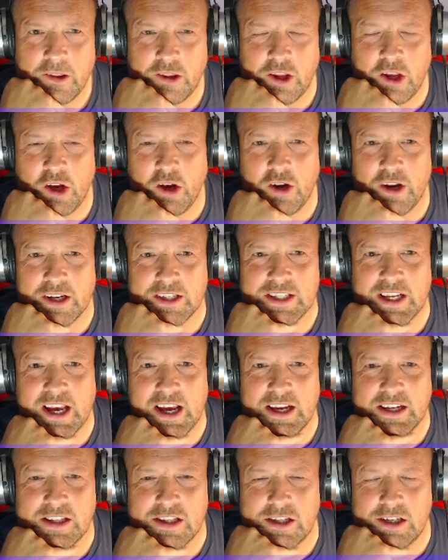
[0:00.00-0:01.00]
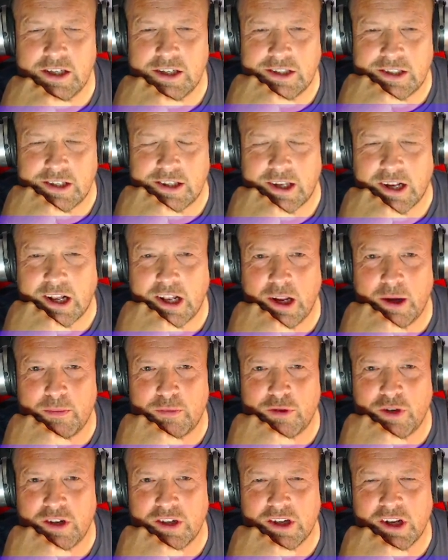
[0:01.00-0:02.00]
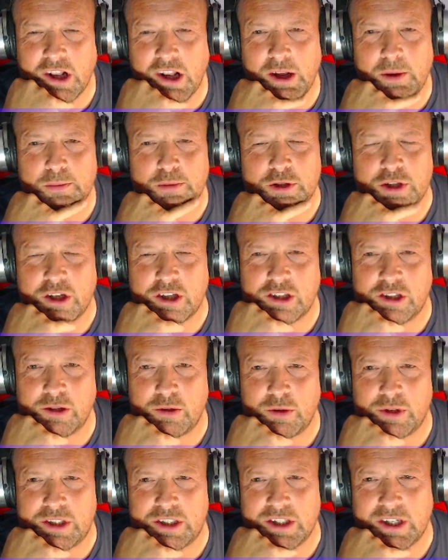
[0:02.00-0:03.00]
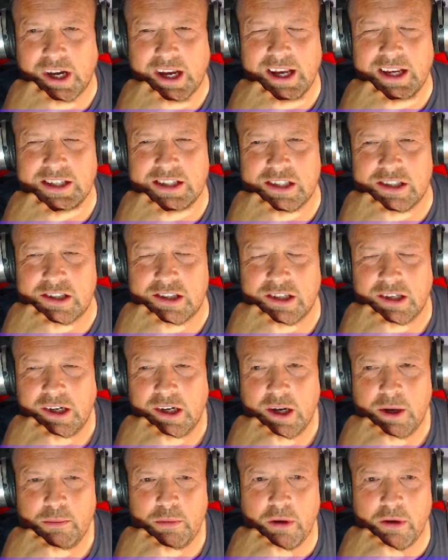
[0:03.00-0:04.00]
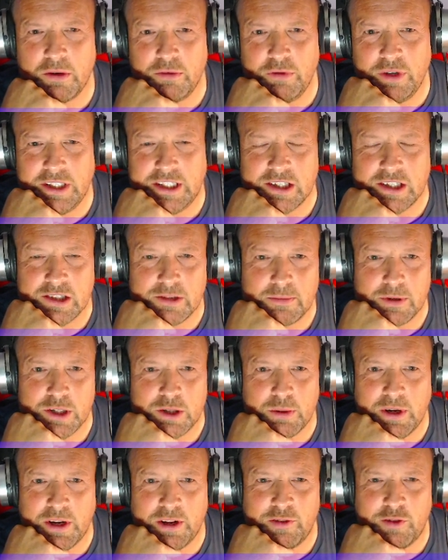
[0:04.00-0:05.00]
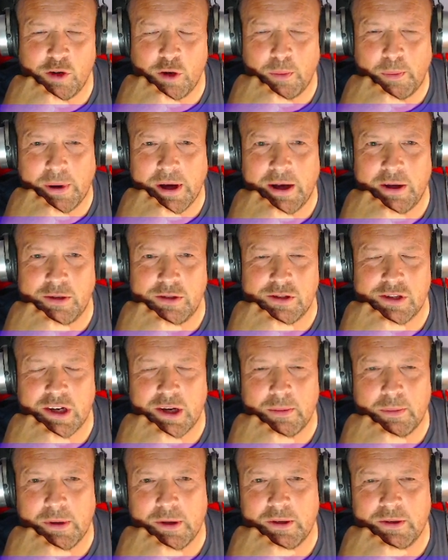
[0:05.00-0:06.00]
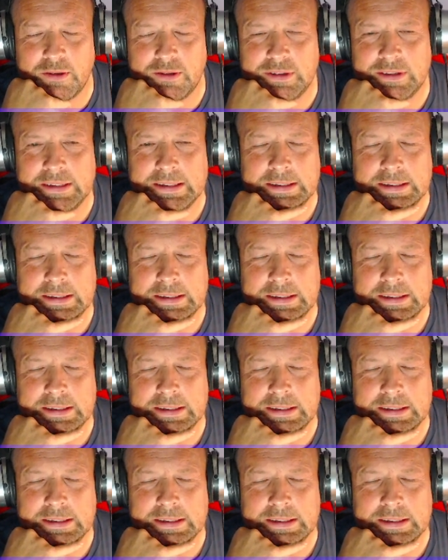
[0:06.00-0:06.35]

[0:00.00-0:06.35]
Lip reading: Yonex AS30, the club shuttle, which I guess is probably retails about £24, and about